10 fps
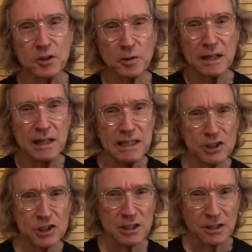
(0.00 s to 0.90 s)
you're
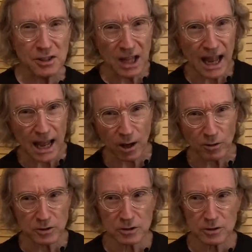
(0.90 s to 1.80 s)
into
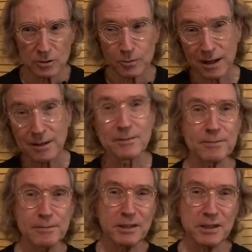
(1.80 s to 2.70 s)
loud, well,
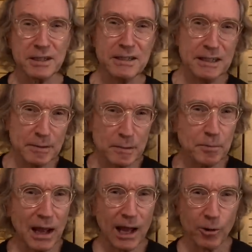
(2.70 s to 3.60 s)
then you're going to need
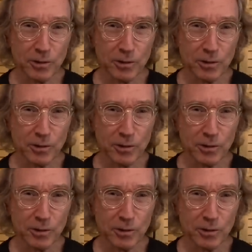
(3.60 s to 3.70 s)
power.